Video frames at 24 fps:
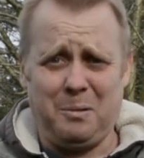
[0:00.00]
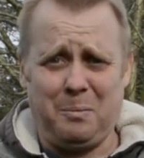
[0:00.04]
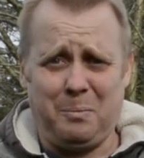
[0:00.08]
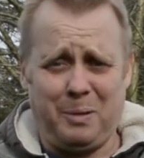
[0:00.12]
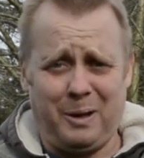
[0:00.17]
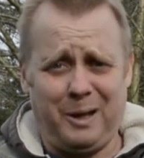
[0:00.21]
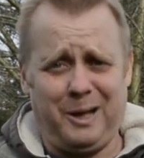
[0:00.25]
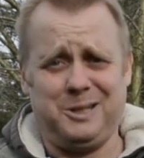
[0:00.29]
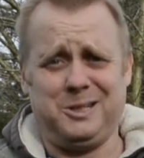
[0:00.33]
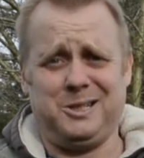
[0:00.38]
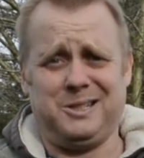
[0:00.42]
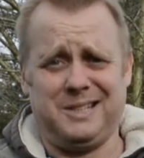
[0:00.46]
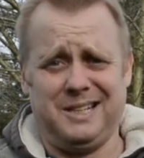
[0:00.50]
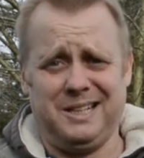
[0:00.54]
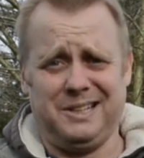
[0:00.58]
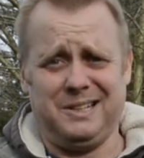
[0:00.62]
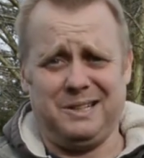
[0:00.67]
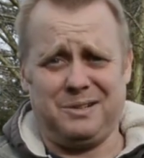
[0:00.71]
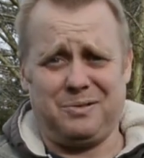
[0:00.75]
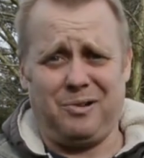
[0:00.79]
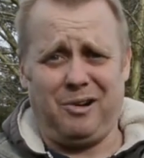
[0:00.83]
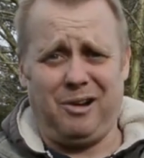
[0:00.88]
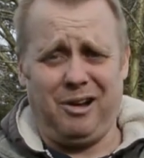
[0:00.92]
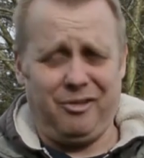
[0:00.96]
purchasing
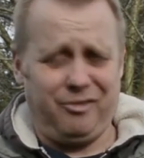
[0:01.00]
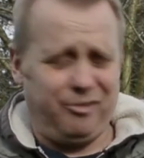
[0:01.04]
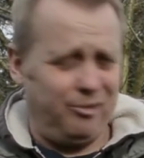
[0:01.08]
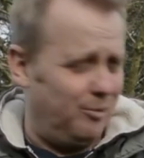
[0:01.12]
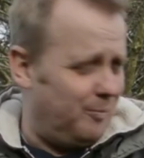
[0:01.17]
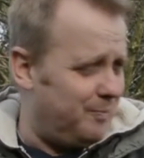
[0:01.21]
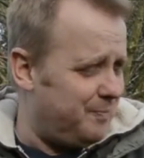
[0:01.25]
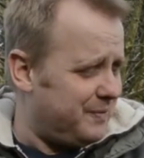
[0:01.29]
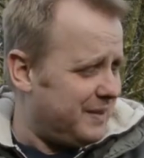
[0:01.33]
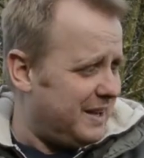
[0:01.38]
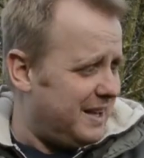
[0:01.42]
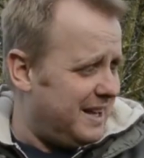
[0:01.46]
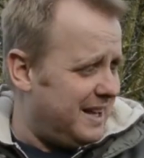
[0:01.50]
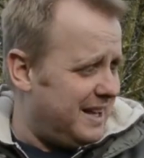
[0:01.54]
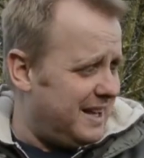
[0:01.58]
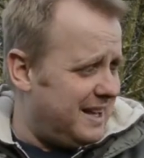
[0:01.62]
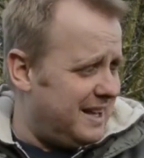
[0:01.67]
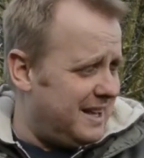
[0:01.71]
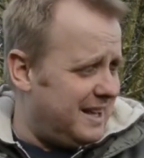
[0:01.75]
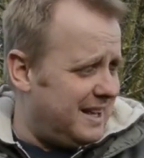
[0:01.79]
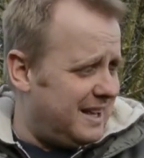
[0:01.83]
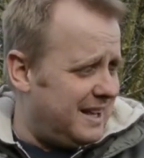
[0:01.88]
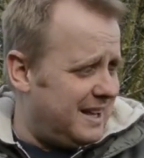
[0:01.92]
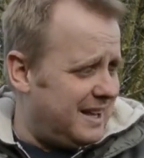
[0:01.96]
this rifle.
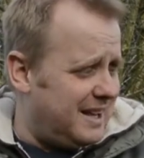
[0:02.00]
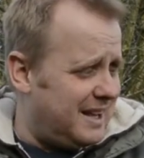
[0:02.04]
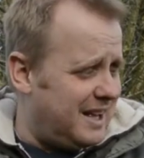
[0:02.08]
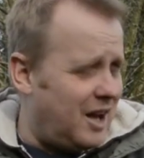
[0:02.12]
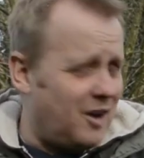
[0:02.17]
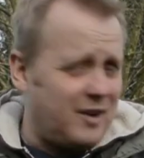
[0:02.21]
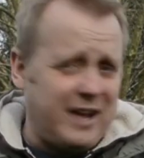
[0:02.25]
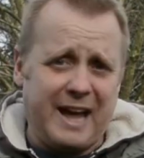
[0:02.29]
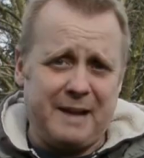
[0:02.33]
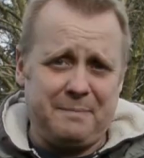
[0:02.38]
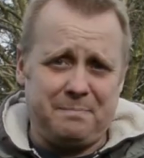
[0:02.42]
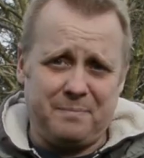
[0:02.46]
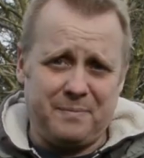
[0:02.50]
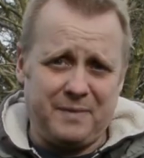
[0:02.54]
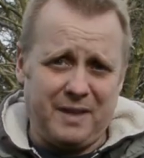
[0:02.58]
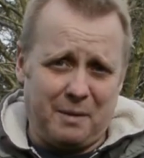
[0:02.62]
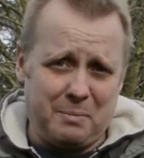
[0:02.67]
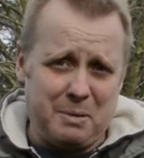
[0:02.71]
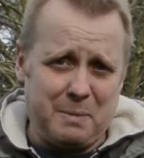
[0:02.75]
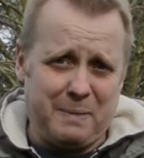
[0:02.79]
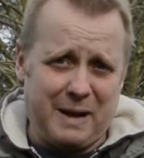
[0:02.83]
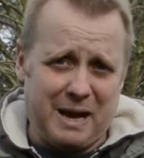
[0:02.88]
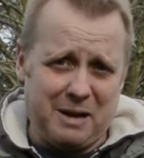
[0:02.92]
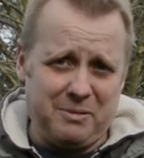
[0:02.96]
Okay, I'll
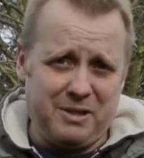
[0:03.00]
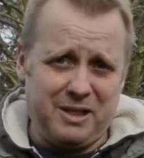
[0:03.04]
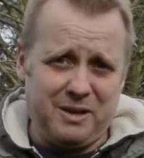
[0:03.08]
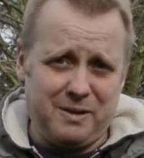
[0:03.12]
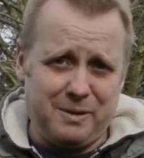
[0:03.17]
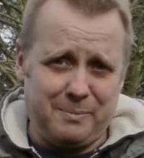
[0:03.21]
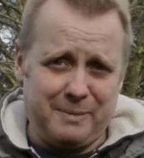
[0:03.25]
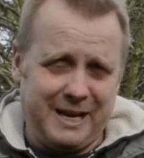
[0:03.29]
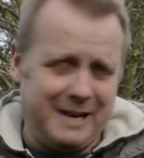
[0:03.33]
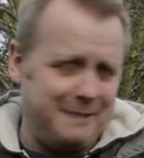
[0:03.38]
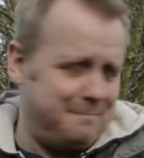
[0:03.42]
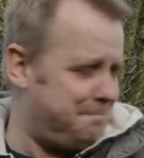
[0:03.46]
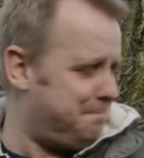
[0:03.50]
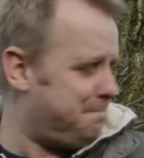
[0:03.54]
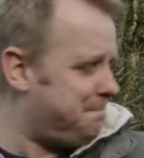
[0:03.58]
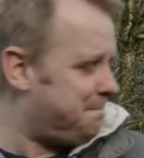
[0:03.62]
be back with you in a minute.